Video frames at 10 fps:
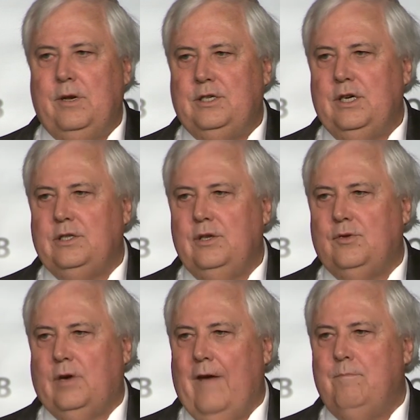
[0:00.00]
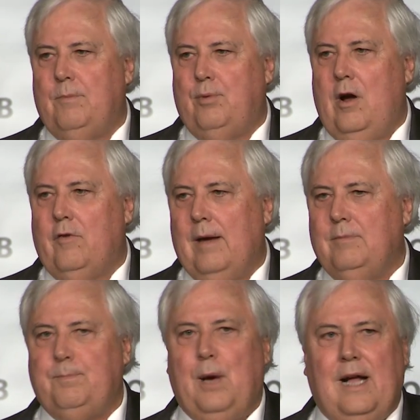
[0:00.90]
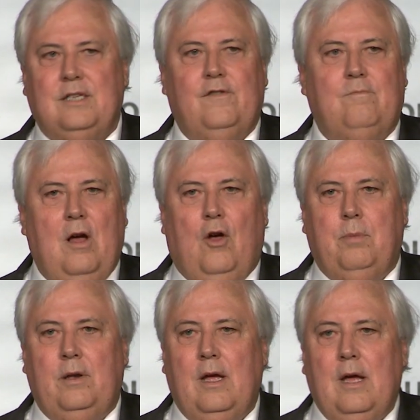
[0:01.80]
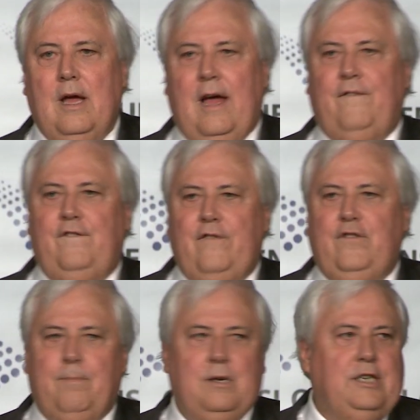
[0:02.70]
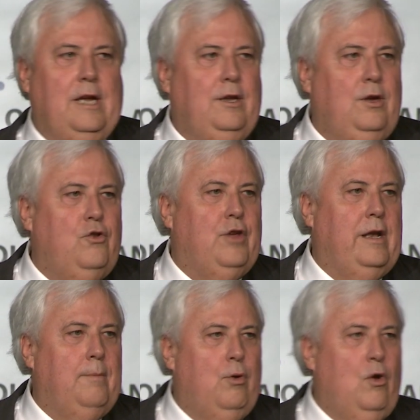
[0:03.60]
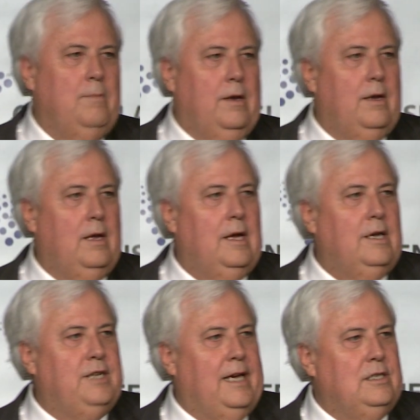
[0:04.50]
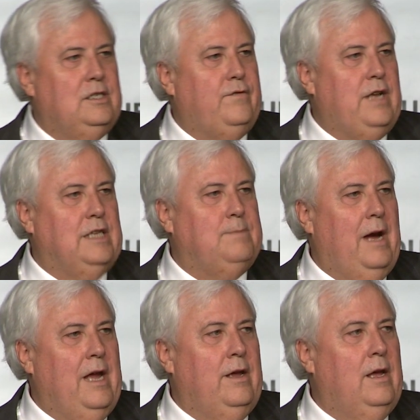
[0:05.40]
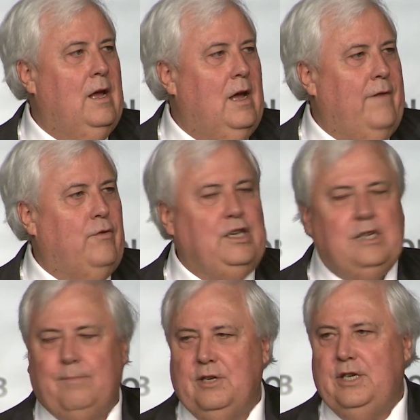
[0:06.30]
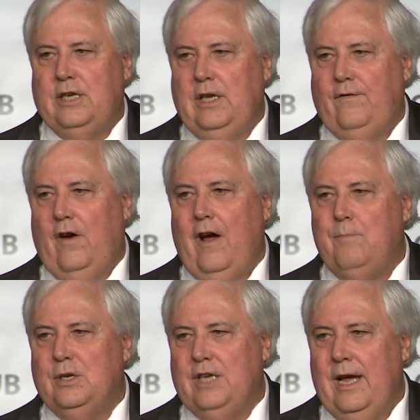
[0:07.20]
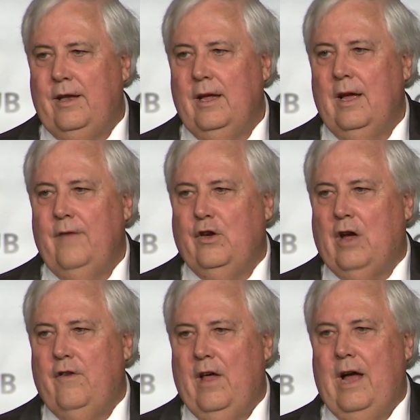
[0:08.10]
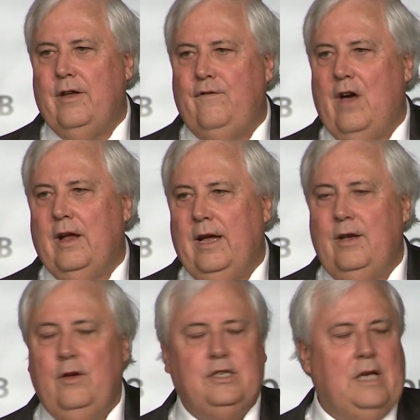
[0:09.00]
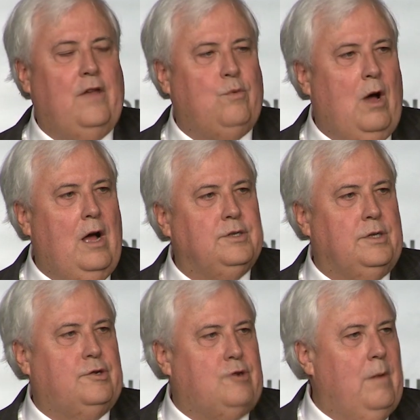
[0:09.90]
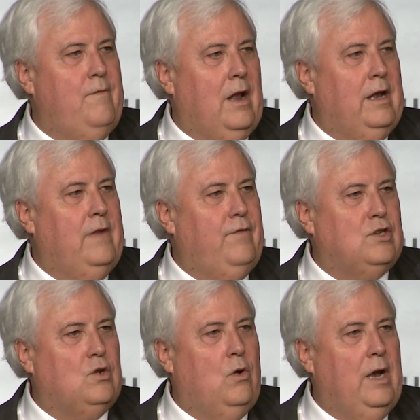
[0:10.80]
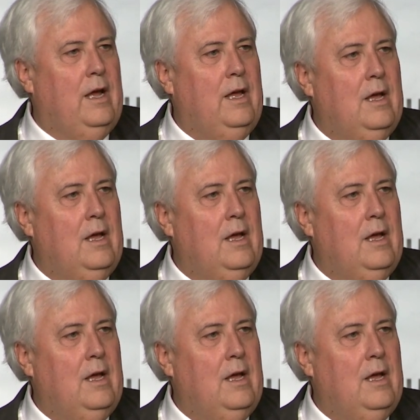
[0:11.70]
assistance or government programs? Parts of Melbourne have 50% youth unemployment. Sections of Tasmania have reached up to 65%. If you go to the Hunter Valley in New South Wales, Latrobe Valley in Victoria,